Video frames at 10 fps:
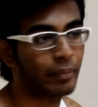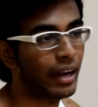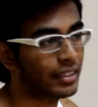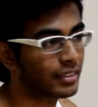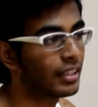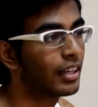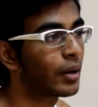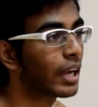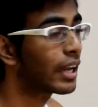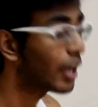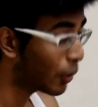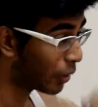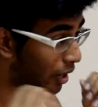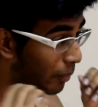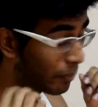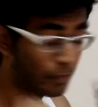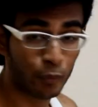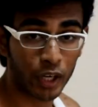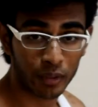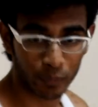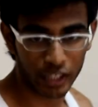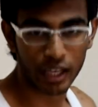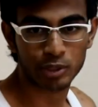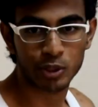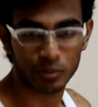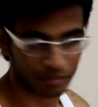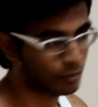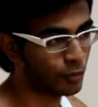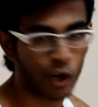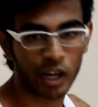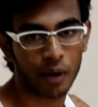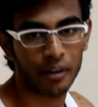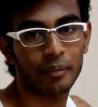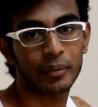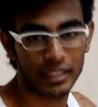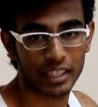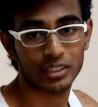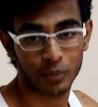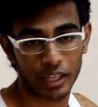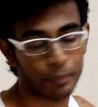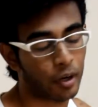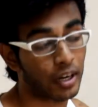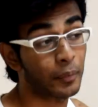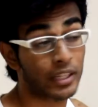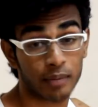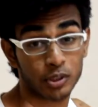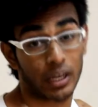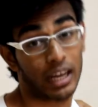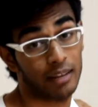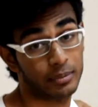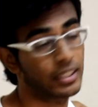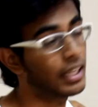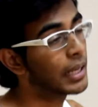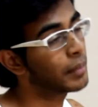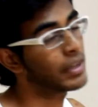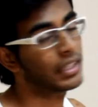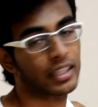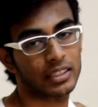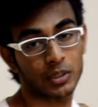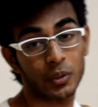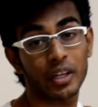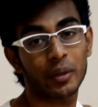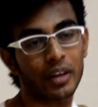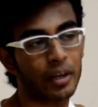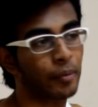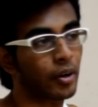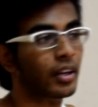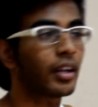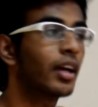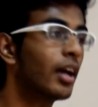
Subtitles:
pattern. Okay, when it comes to workout, breathing is very important. When it comes to abs, breathing is really, really important.